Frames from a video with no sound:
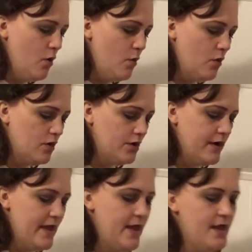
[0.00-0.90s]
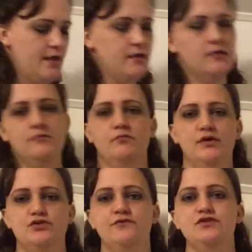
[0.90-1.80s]
or a
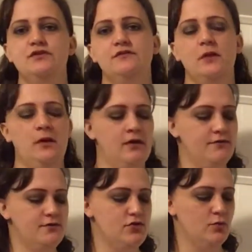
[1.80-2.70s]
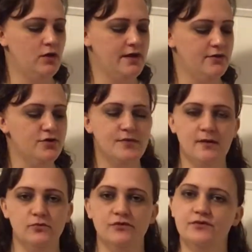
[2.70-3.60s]
bunch of cheesecloth. You want air to be
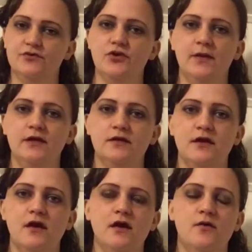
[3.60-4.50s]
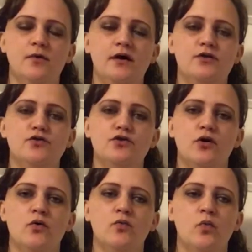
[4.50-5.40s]
able to circulate, but you
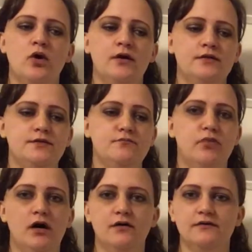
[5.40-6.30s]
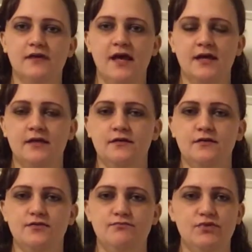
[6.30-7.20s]
don't want bugs and
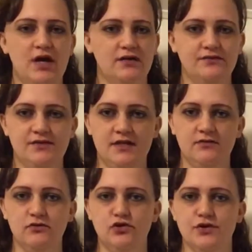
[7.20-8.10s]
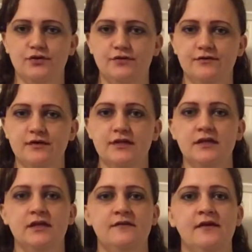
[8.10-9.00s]
dust and critters
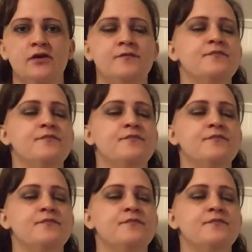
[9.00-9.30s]
getting in there.